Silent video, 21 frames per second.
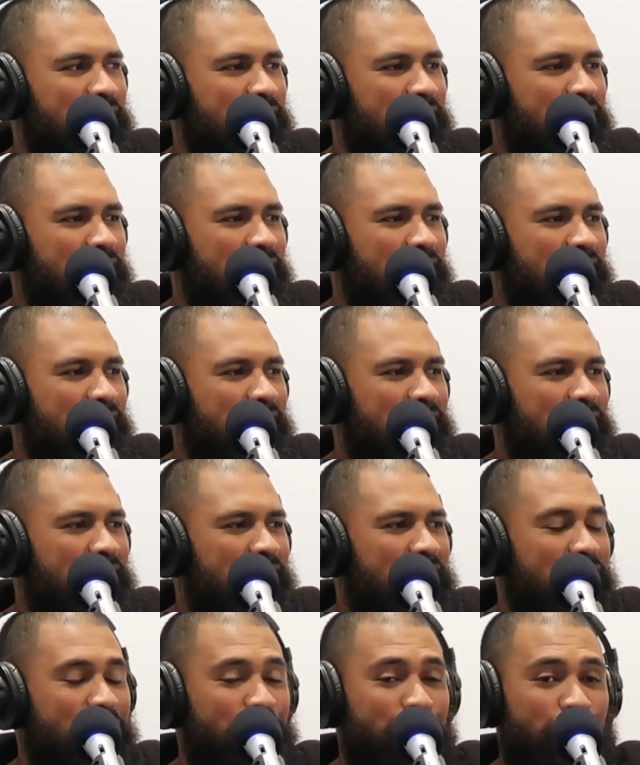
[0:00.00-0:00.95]

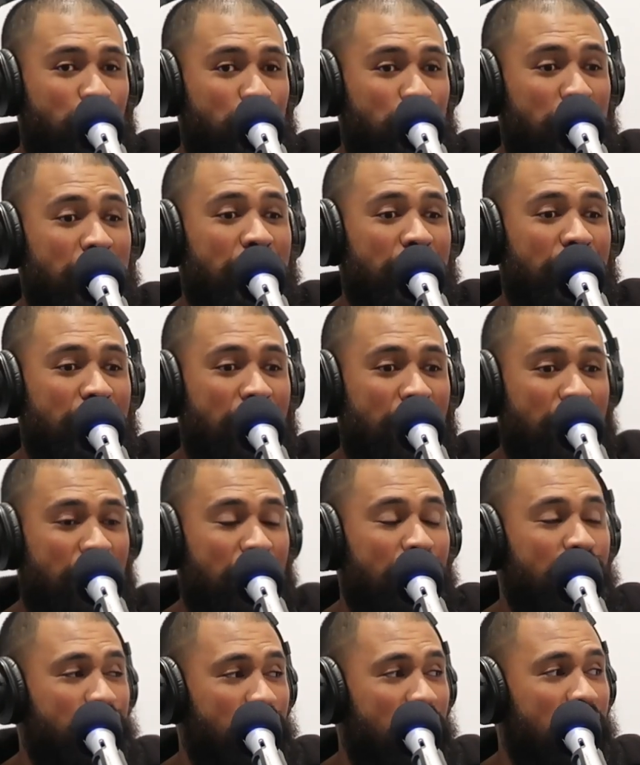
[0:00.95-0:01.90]
And for me, like,
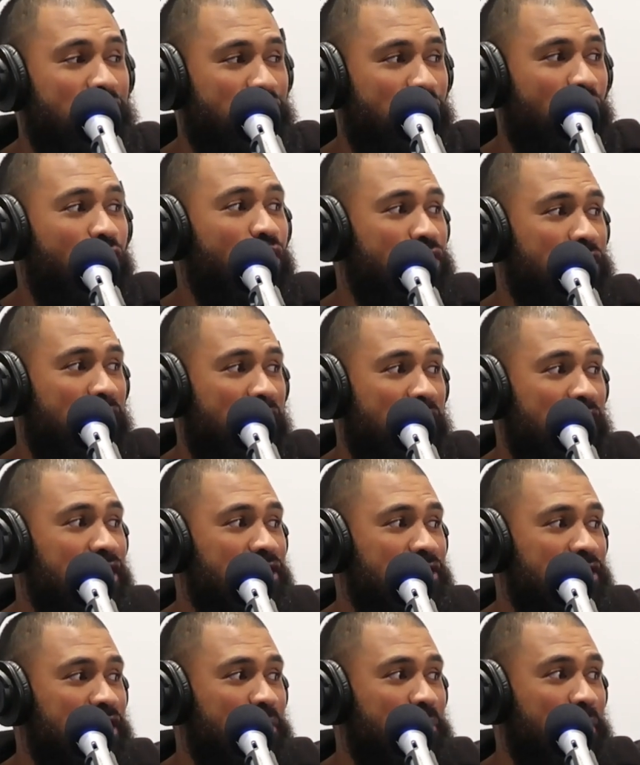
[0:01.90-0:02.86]
it has looked
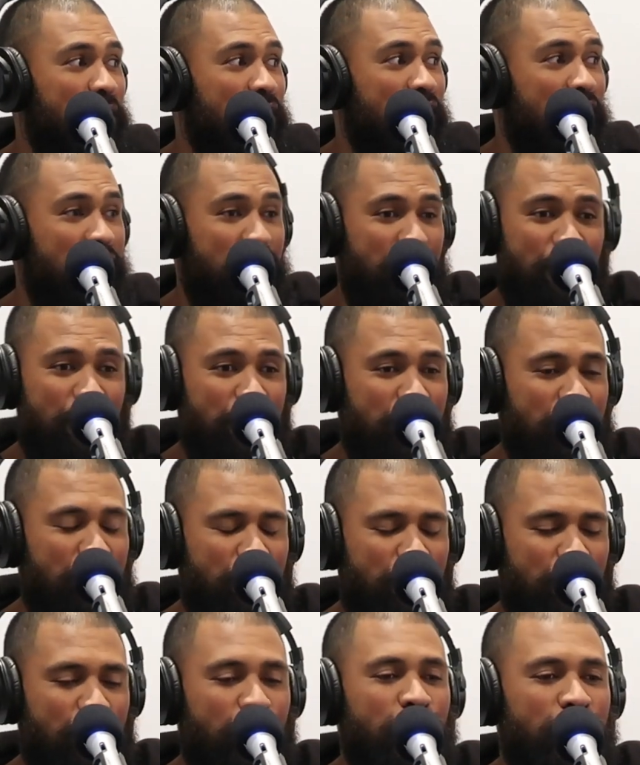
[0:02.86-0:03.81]
easy, but
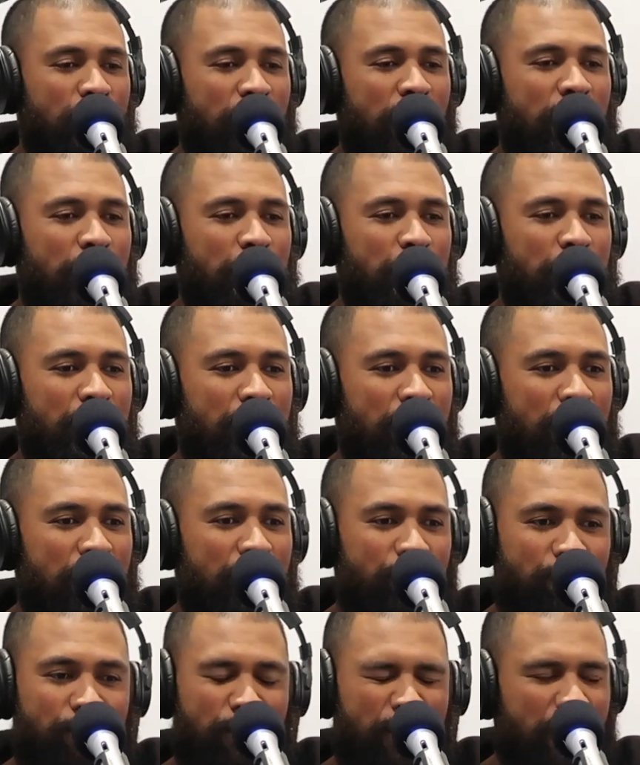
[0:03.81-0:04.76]
you telling me
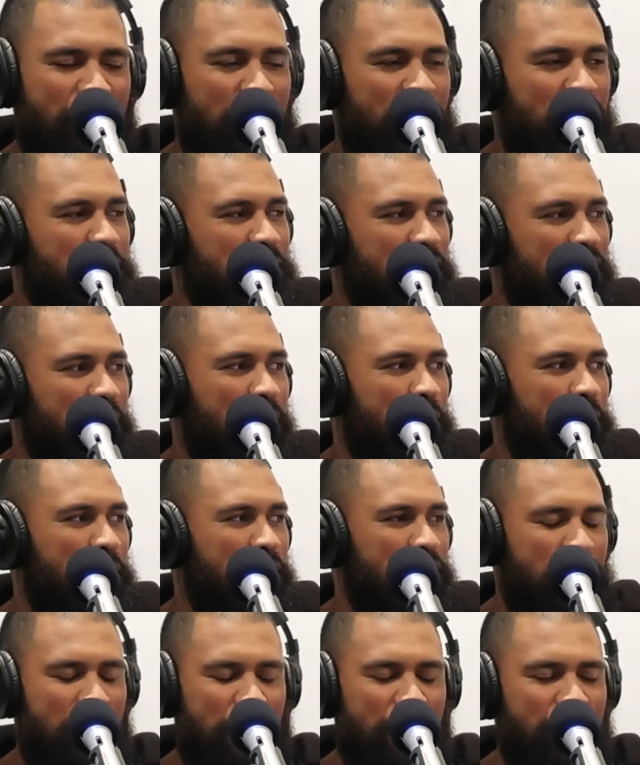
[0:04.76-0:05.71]
that freaking heaps of them have
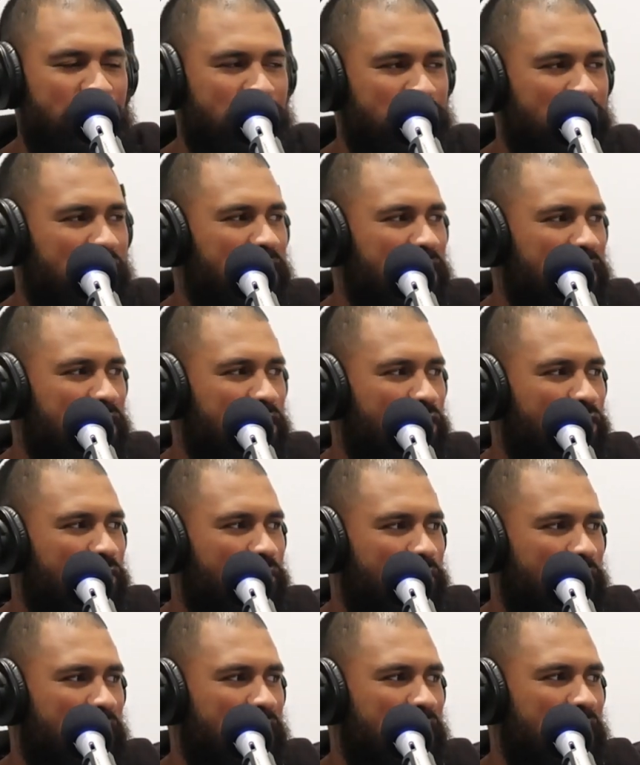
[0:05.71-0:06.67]
been insanely
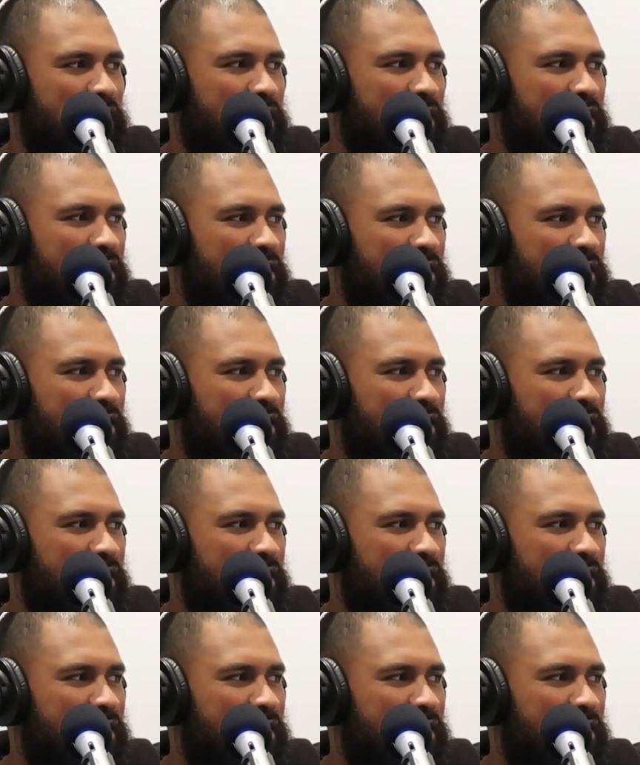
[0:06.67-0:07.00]
nerve-wracking.